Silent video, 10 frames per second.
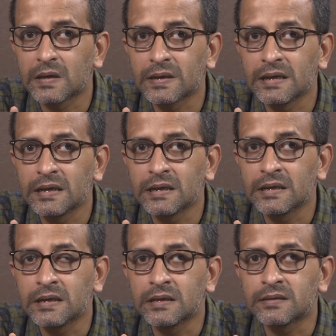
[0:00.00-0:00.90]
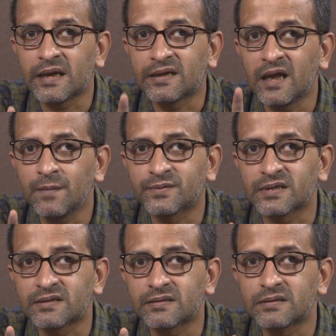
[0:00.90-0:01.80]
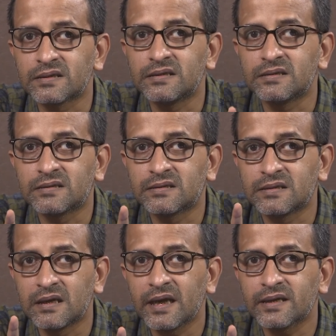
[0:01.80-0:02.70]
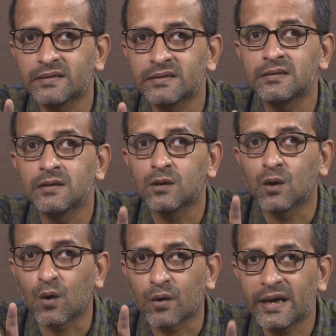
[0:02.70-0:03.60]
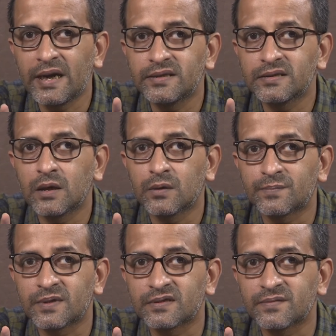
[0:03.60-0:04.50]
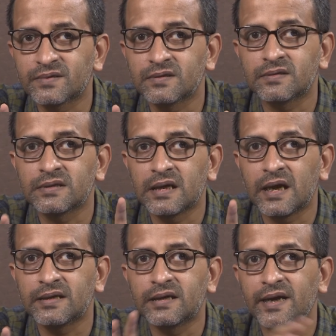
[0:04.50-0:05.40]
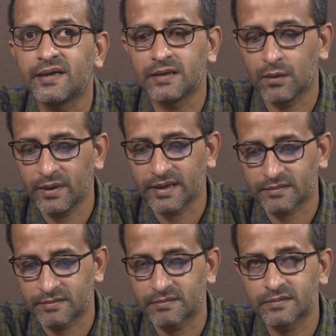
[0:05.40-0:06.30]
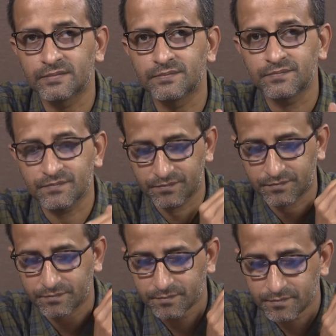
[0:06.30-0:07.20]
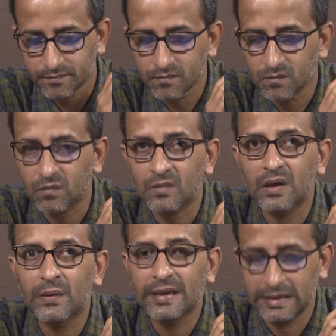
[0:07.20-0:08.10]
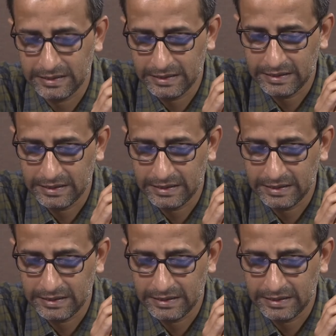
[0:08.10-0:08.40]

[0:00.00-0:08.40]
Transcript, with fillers: okay, that helps us in selecting, organizing our perceptions and guiding our actions. Okay.